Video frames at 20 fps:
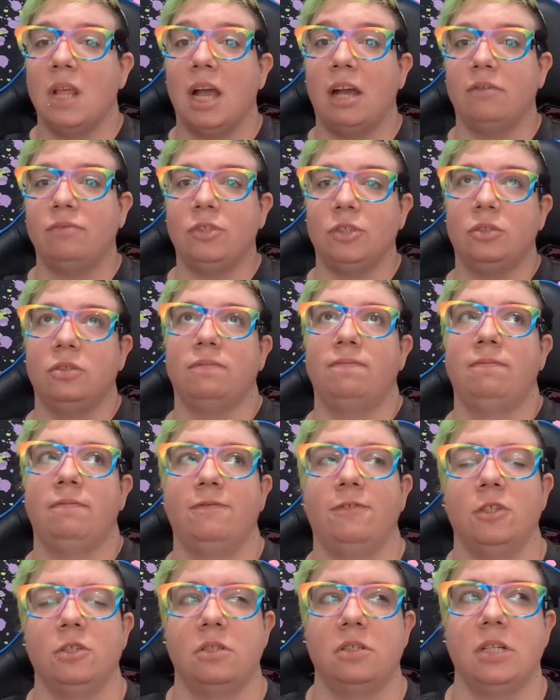After the
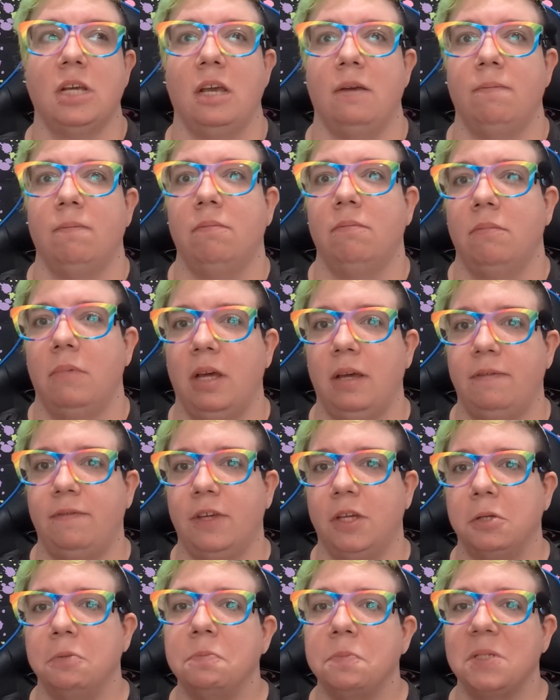first time I
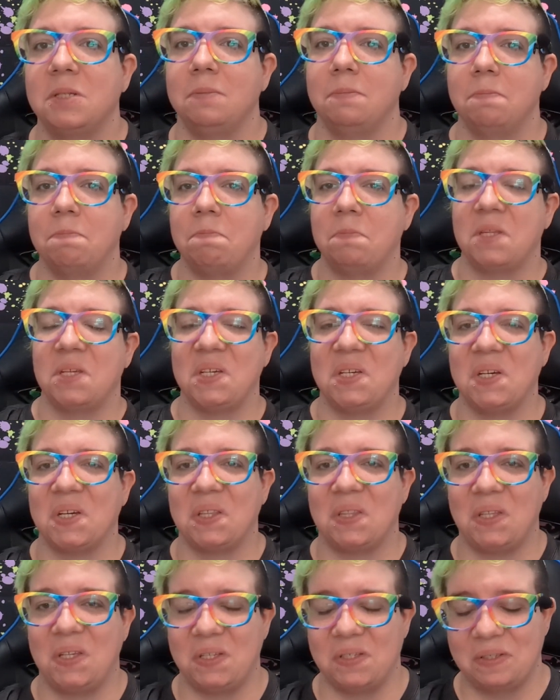filmed, I
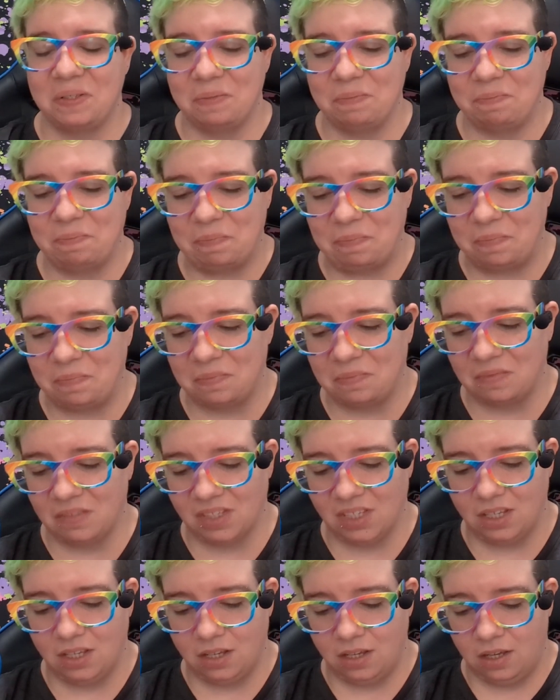got these.
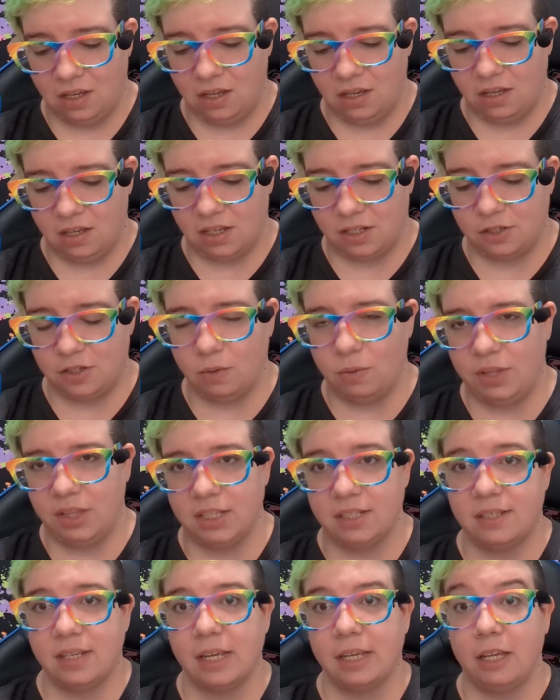And so
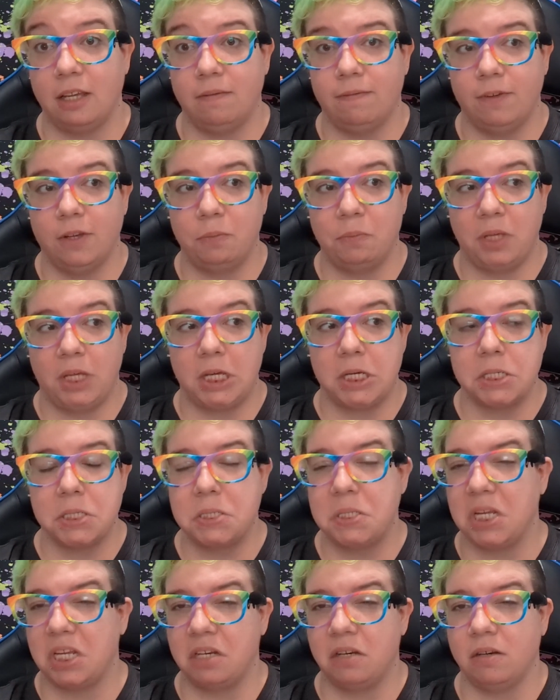when the second
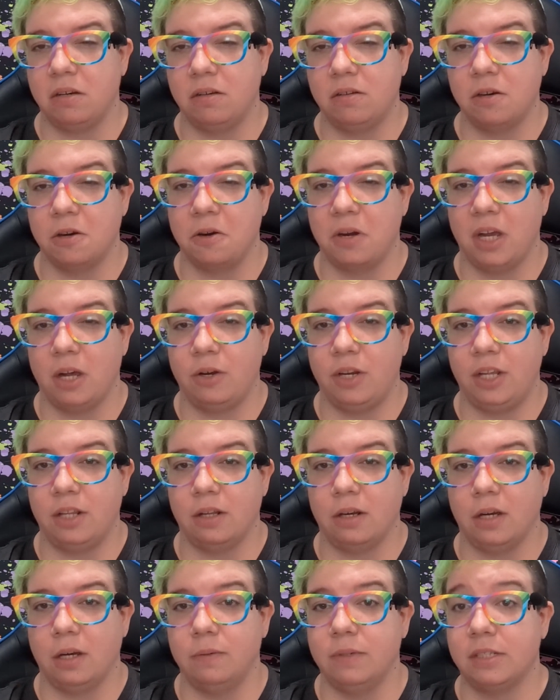filming didn't turn out
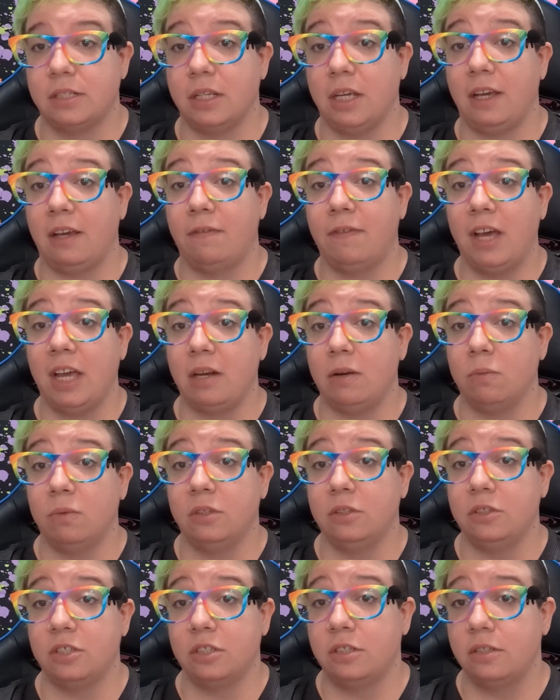either, I was like, fine,
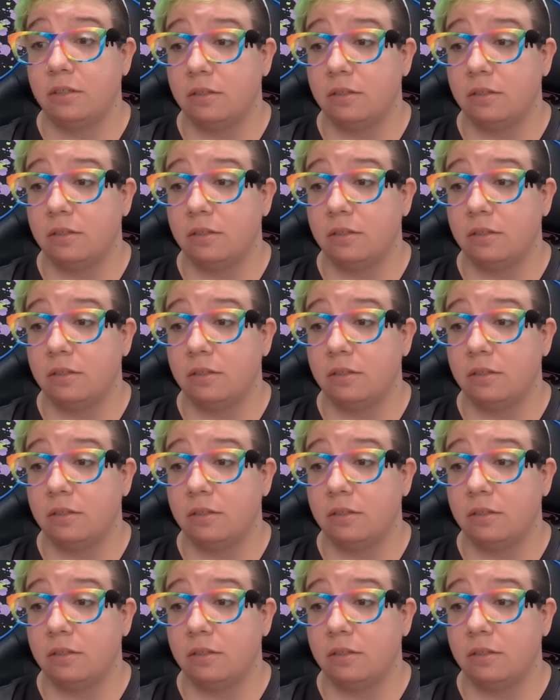we'll